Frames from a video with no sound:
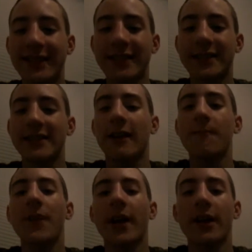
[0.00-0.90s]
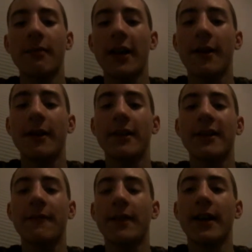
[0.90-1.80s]
Okay, I'm not gonna be editing
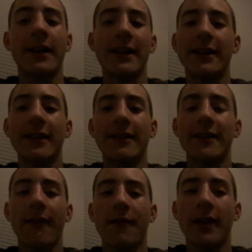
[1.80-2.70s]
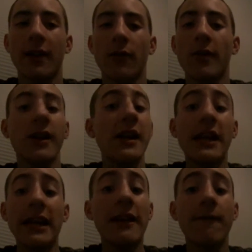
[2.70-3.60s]
this video,
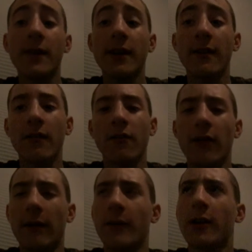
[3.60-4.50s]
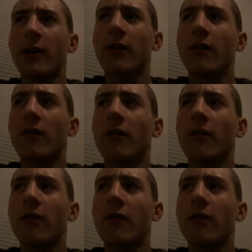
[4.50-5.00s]
even it. Wait a minute.